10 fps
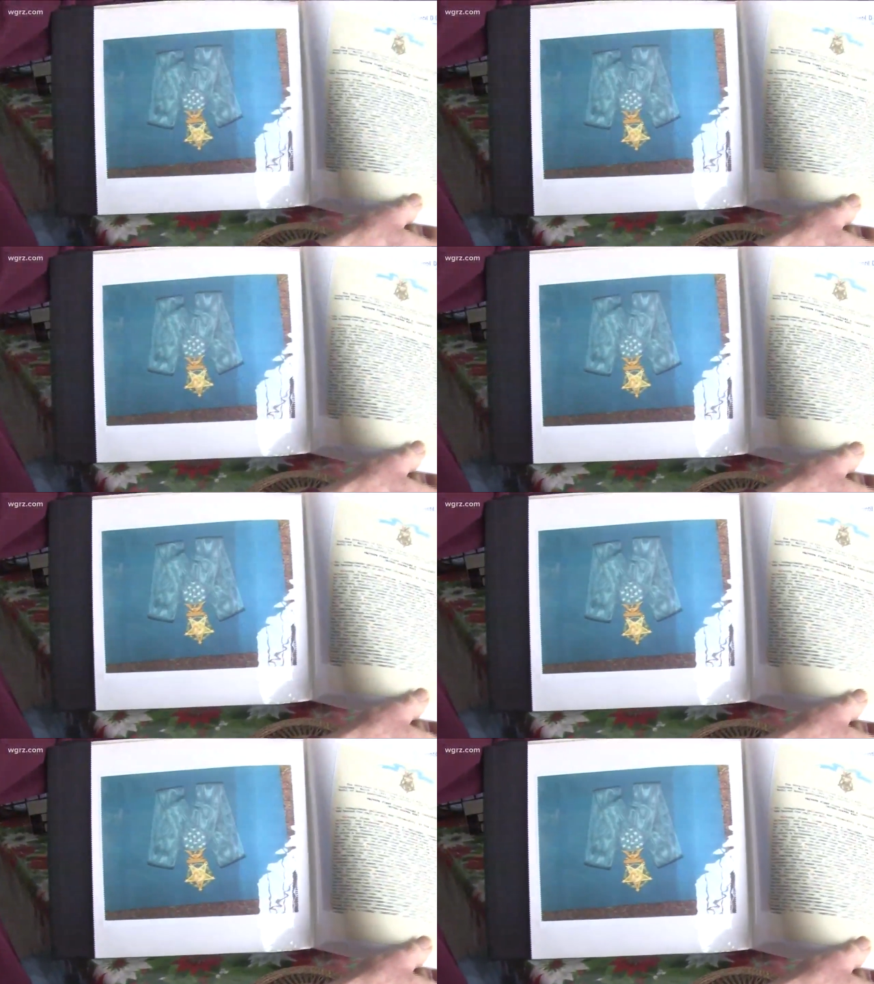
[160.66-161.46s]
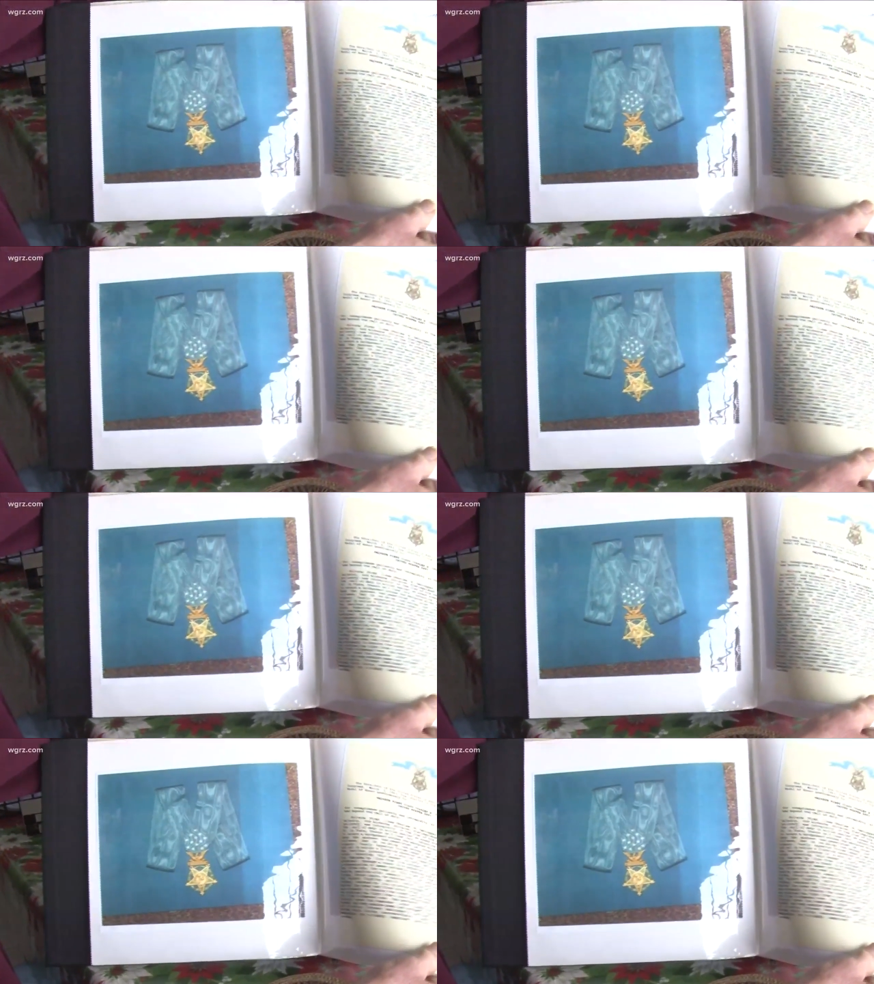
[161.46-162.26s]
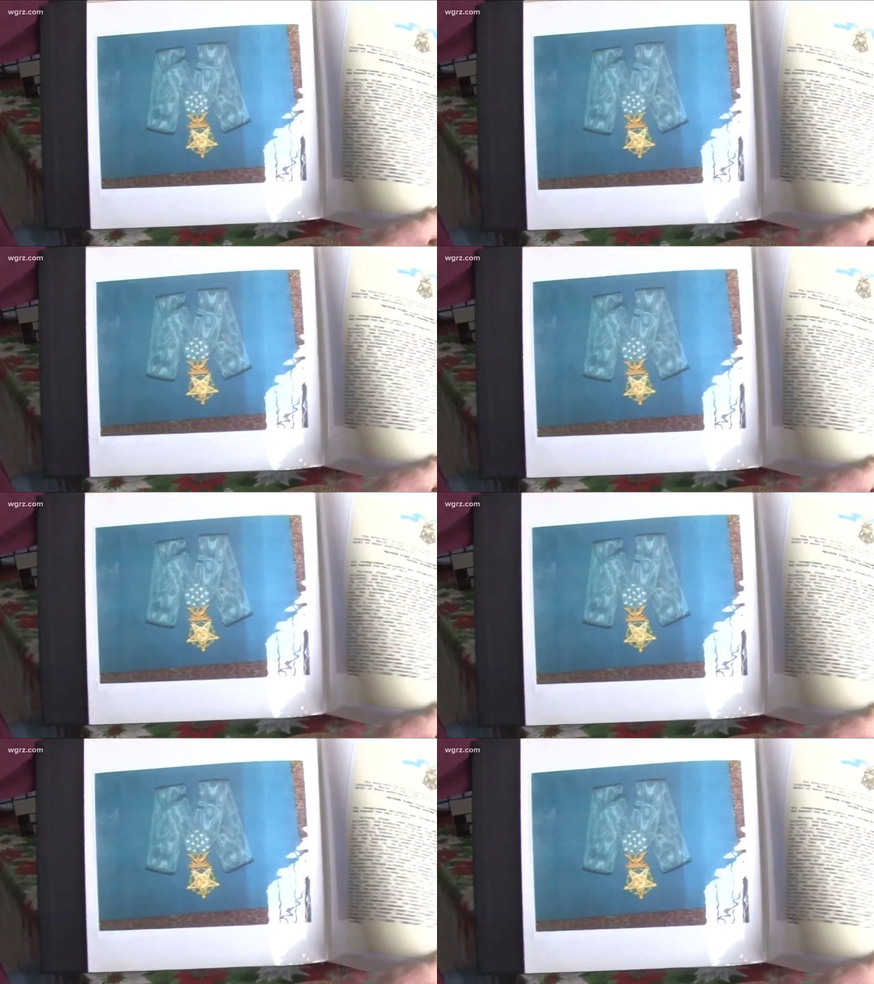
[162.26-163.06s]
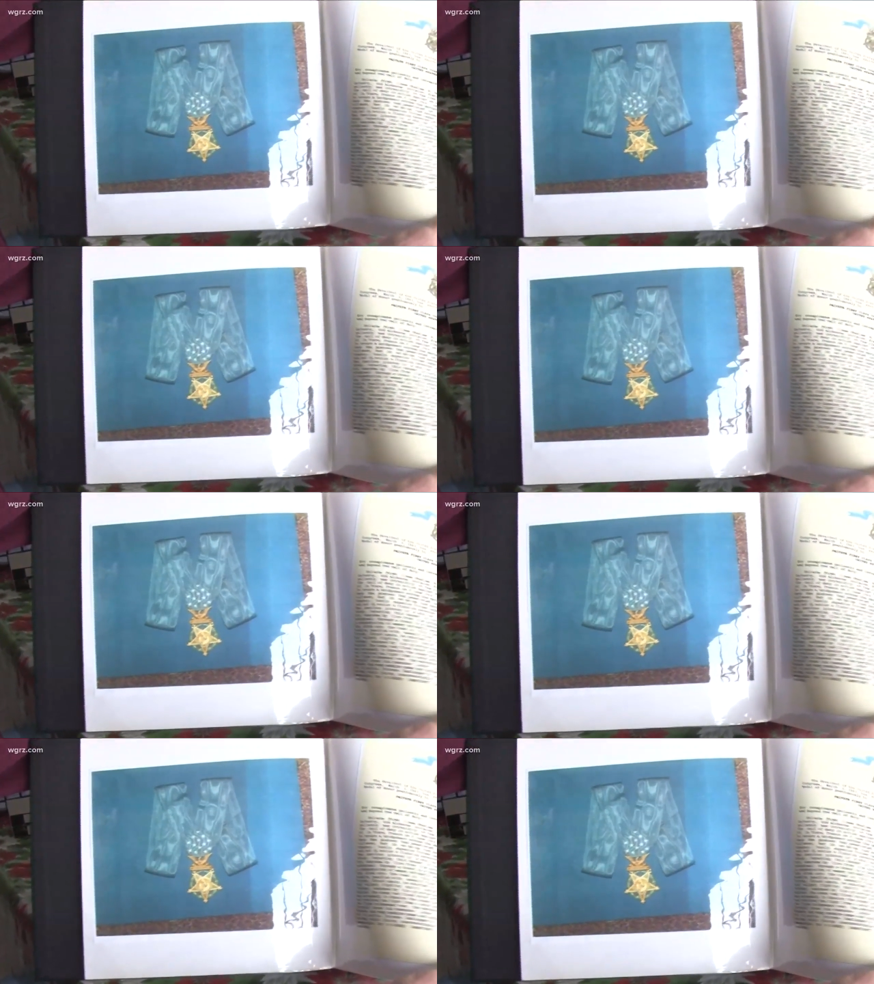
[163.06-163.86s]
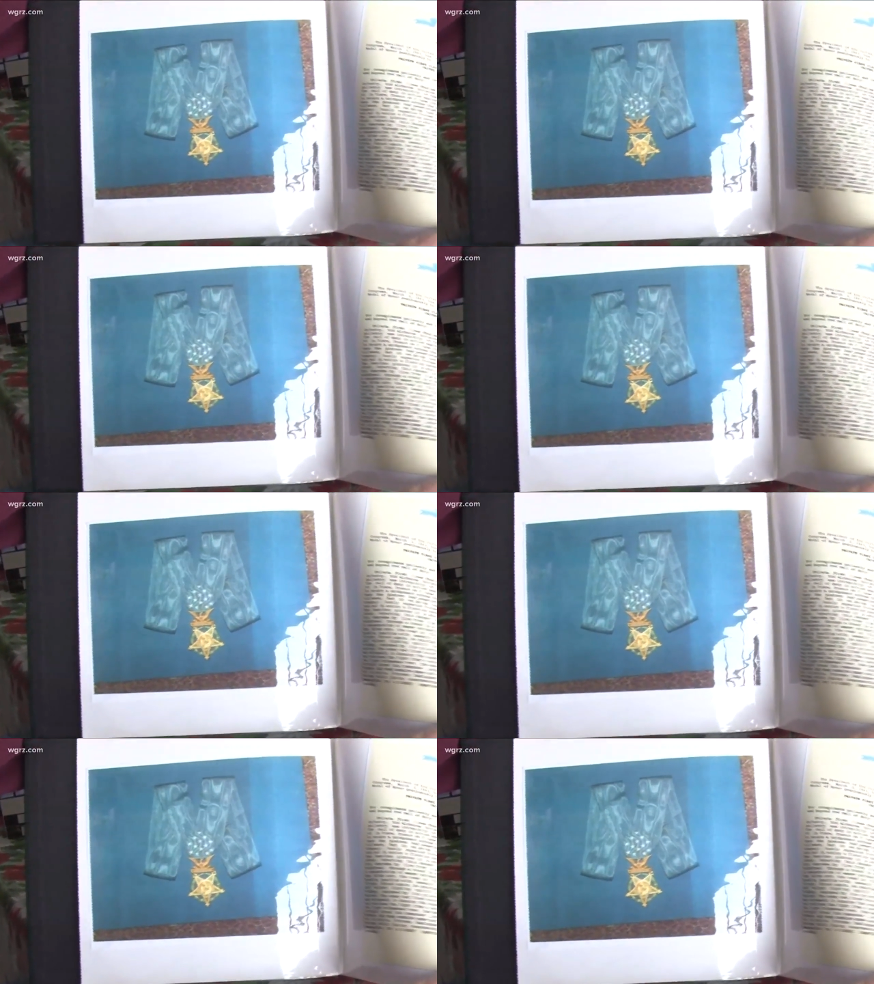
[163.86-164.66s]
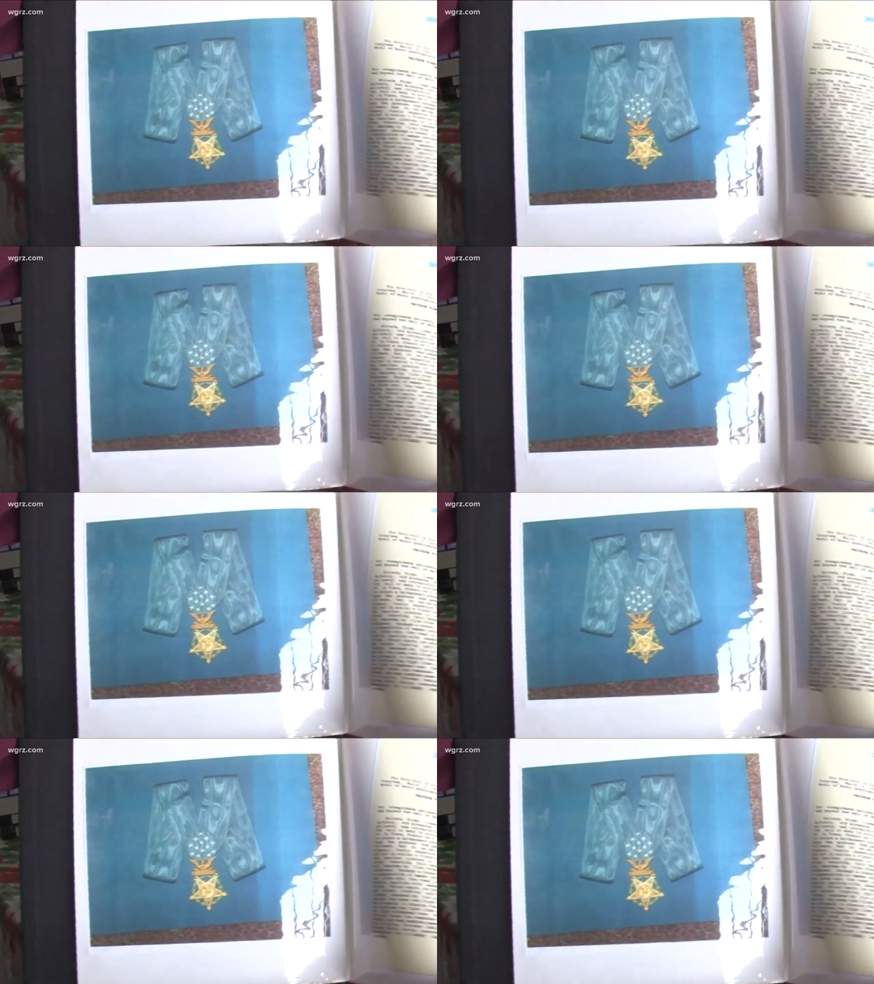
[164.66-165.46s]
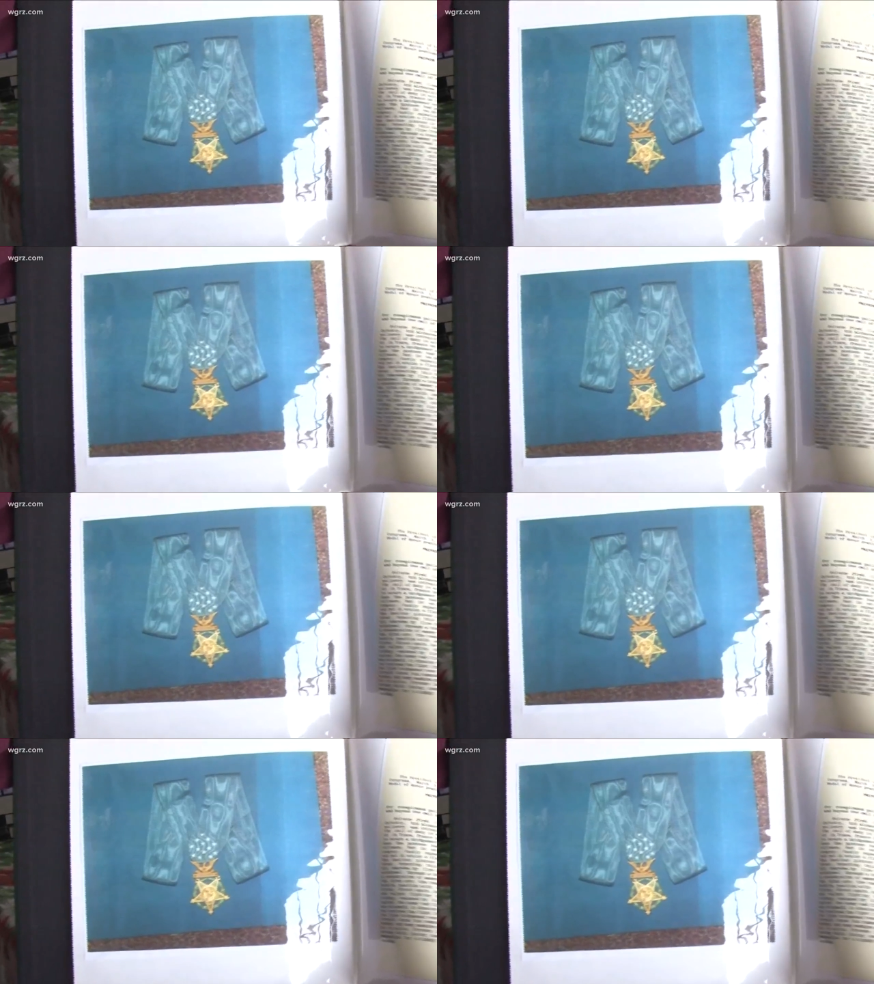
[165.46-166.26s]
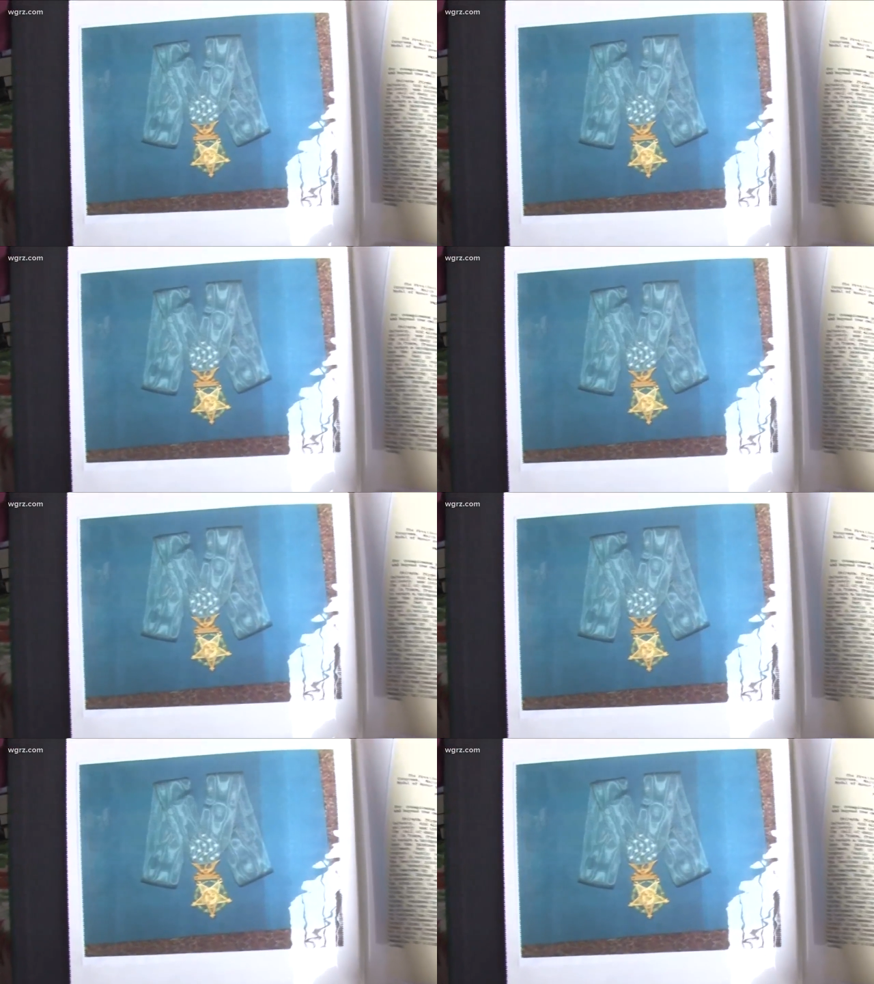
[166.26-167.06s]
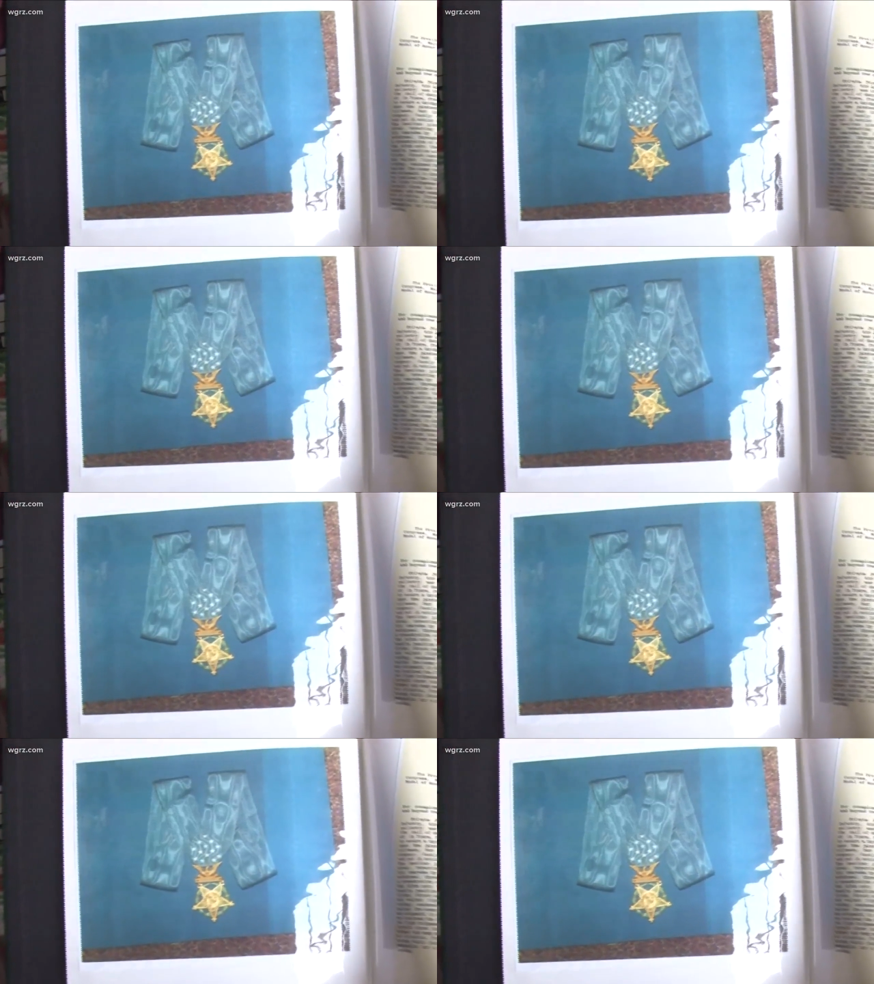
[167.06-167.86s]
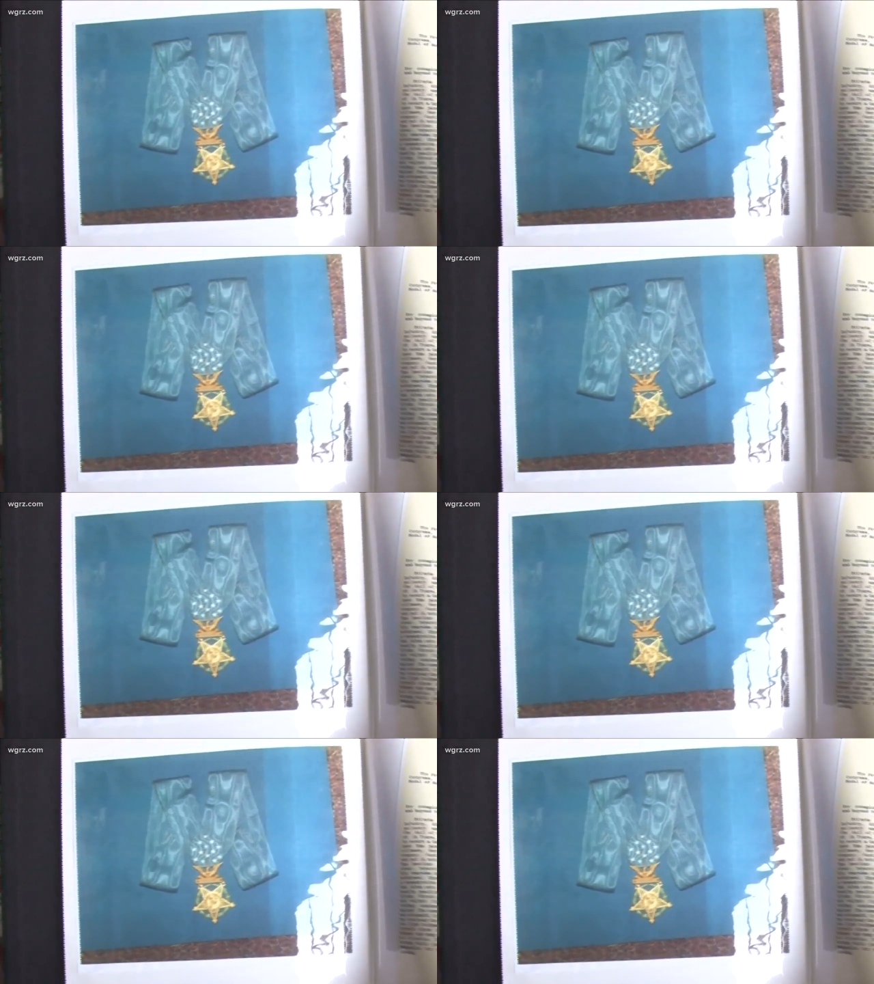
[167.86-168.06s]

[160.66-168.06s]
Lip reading: Nobody's mouth can be seen.